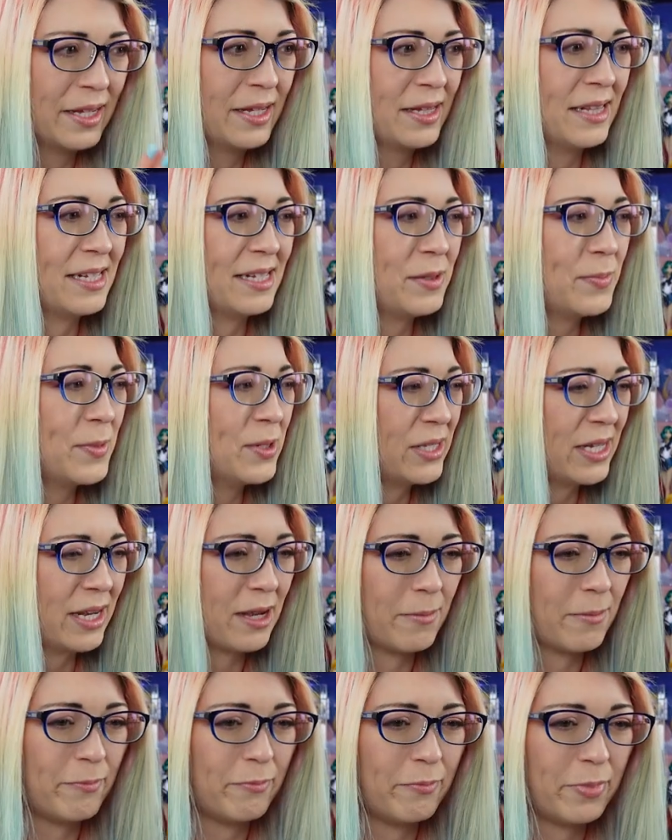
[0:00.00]
That smells like
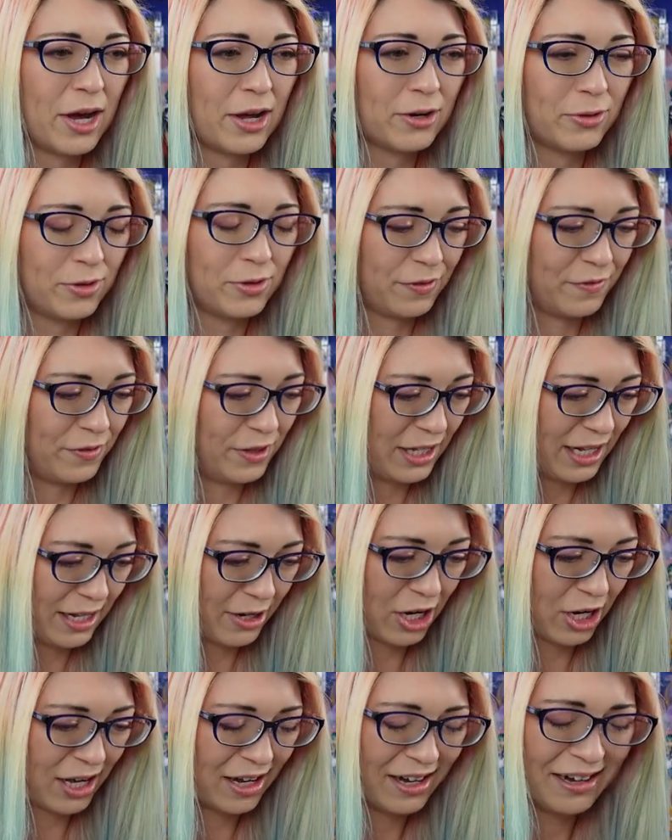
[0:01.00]
a bottle of
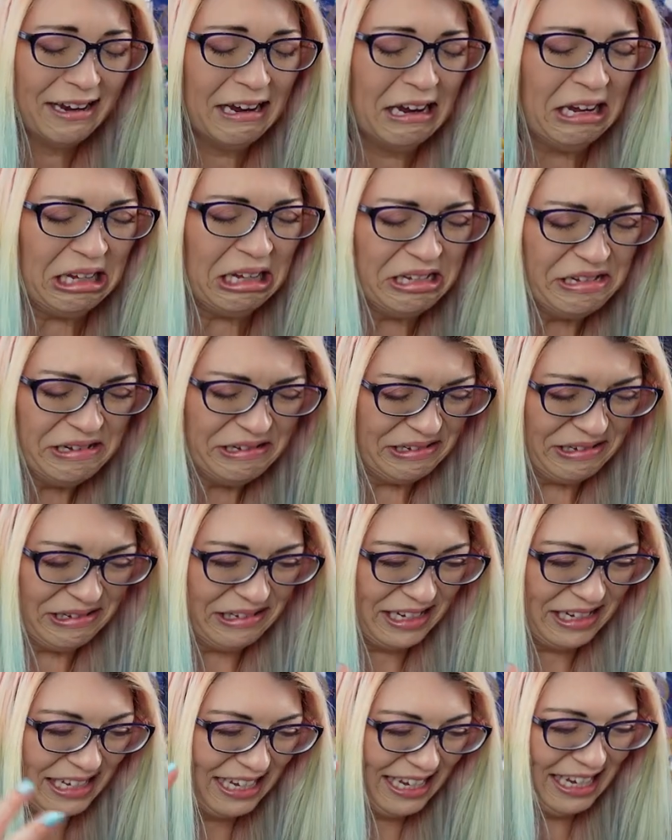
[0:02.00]
liquor. Ooh.